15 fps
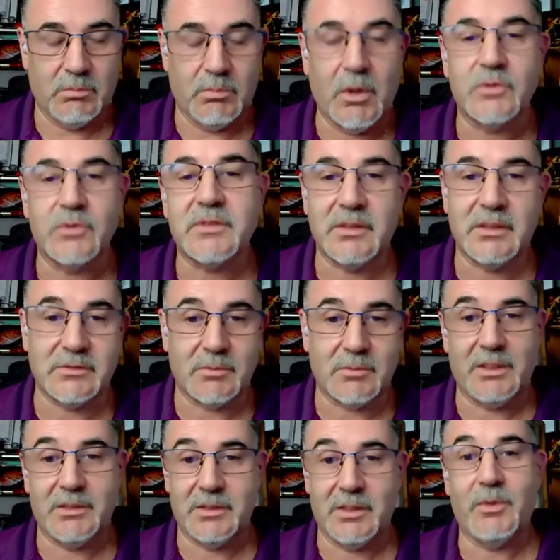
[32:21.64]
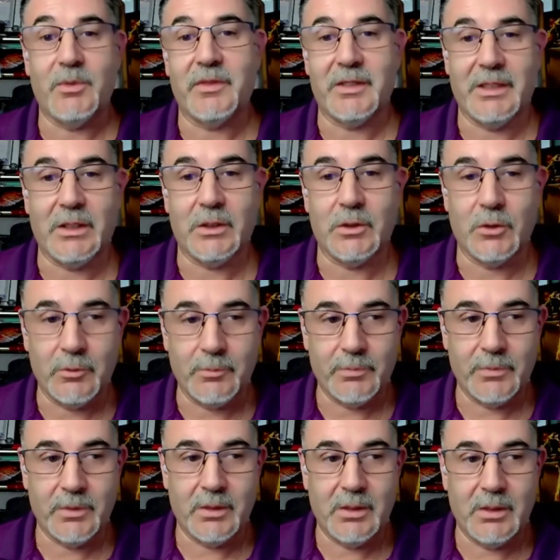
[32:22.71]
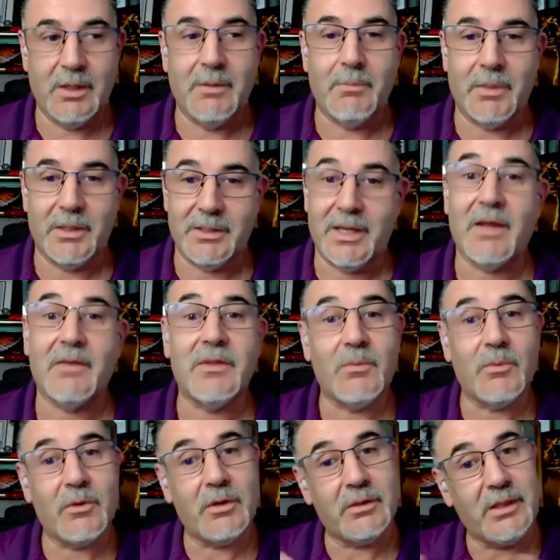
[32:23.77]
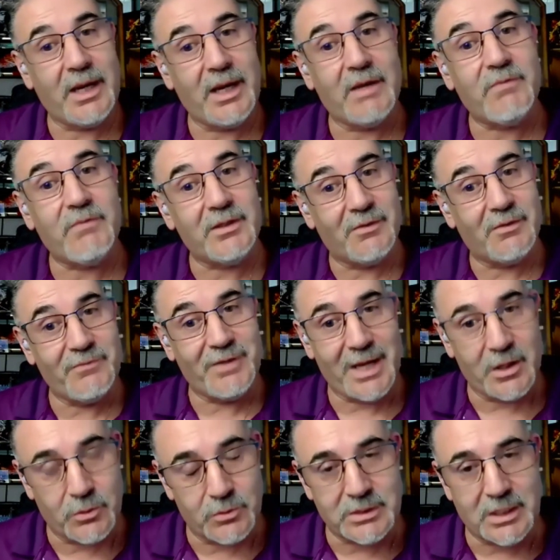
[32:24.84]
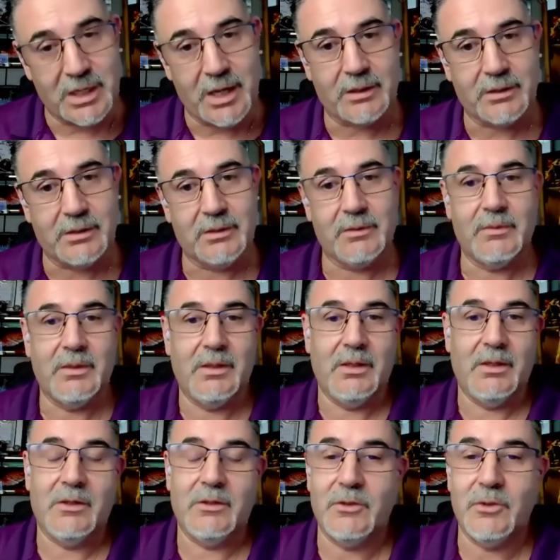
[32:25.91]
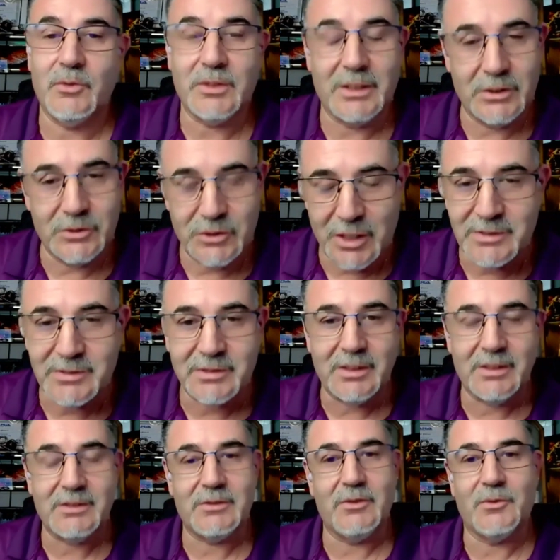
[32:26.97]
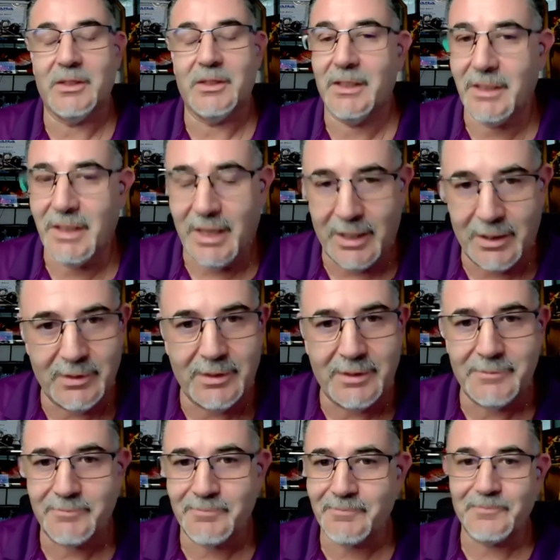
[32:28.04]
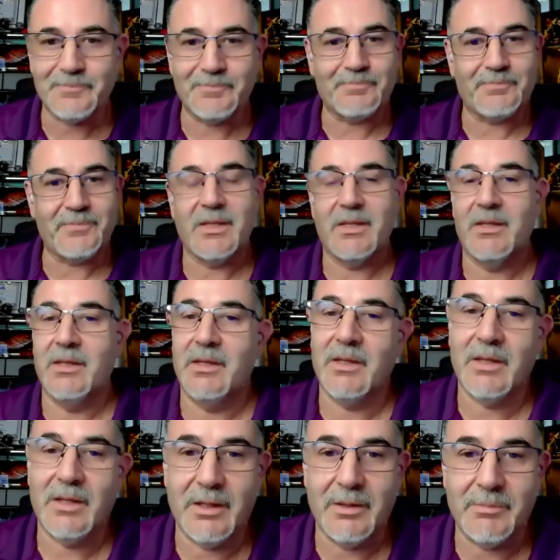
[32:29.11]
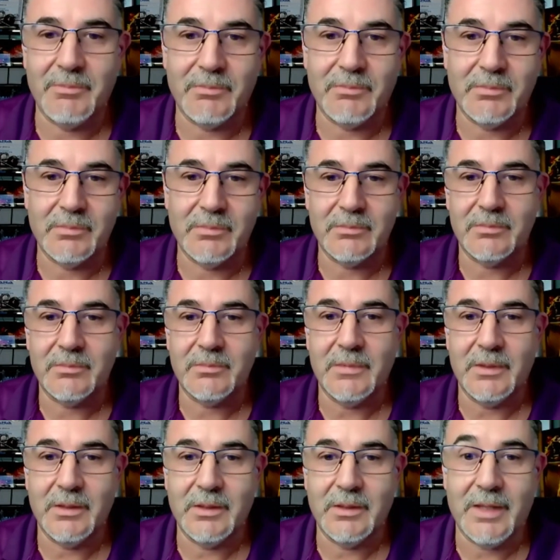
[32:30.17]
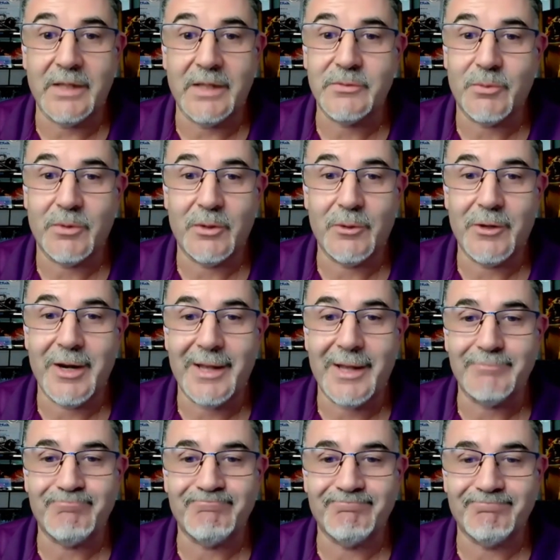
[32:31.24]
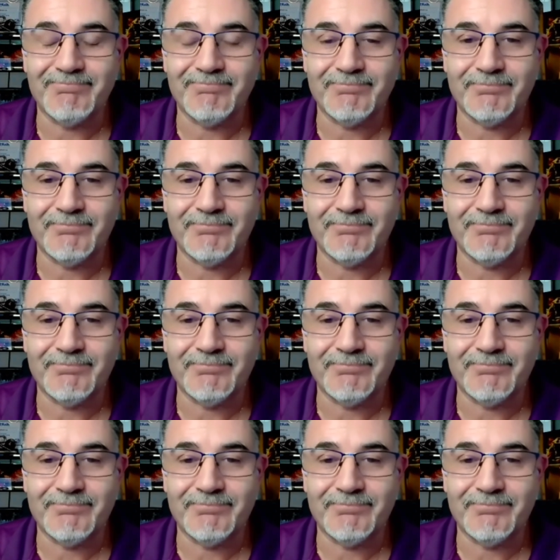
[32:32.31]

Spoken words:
most of these are being done with the needle. But now that we're at the advent of nanotech, you can ingest it, you can inhale it. That's where we're at.